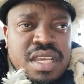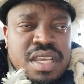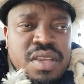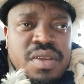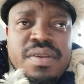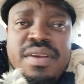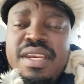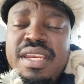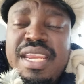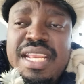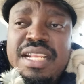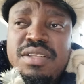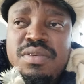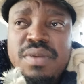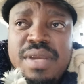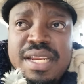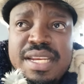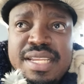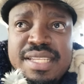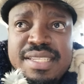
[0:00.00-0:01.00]
You need
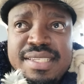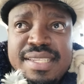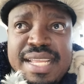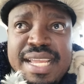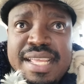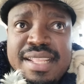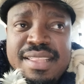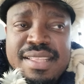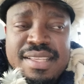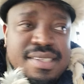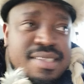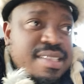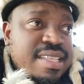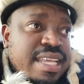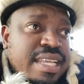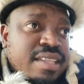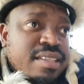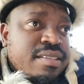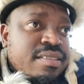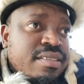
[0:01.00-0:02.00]
to understand this
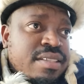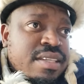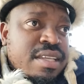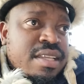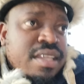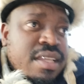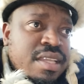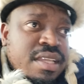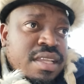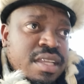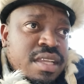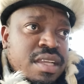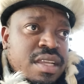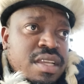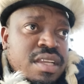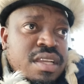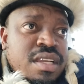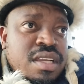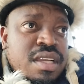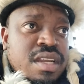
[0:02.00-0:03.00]
thing.
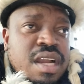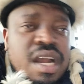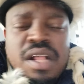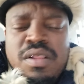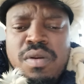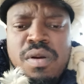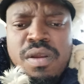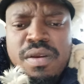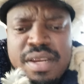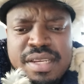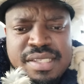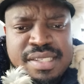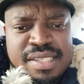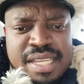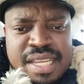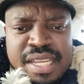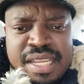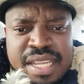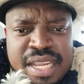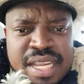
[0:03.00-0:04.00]
I'll always
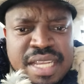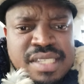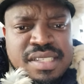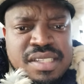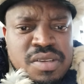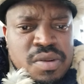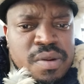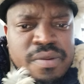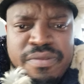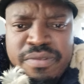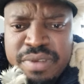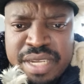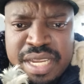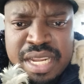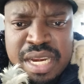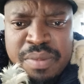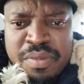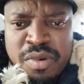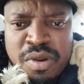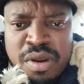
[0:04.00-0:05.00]
say, yes, don't
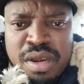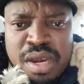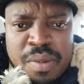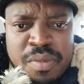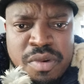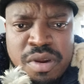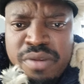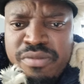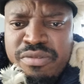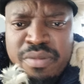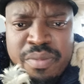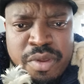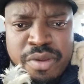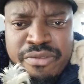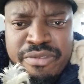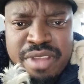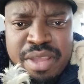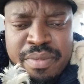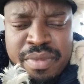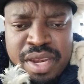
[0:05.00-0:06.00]
forget I'm not from
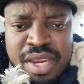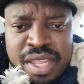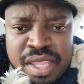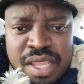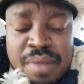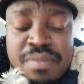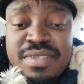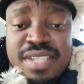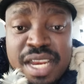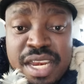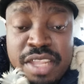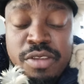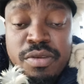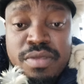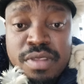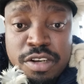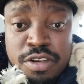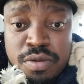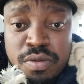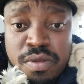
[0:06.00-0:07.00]
your family. I'm telling
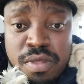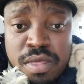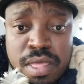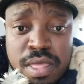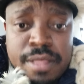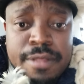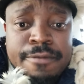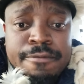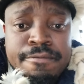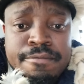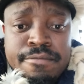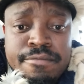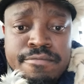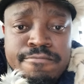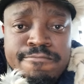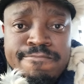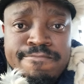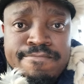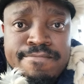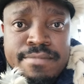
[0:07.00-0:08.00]
you the truth.
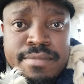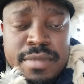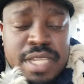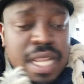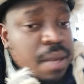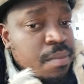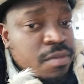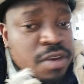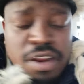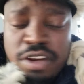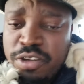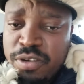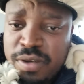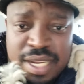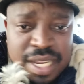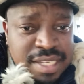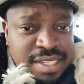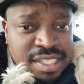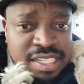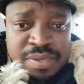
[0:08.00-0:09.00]
I'm not your
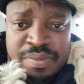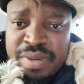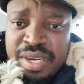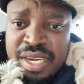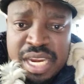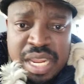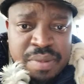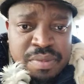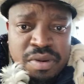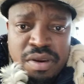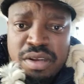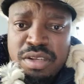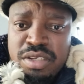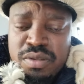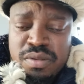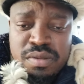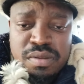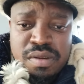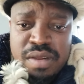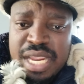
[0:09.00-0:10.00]
cousin, man. I'm
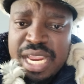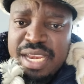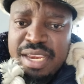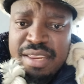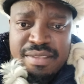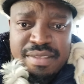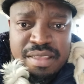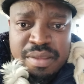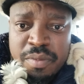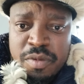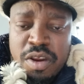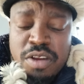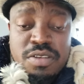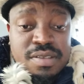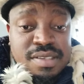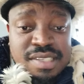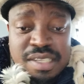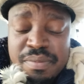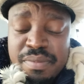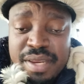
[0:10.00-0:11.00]
not your anything. I'm not
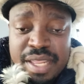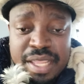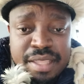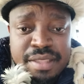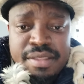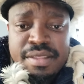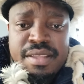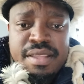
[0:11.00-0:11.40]
your sibling.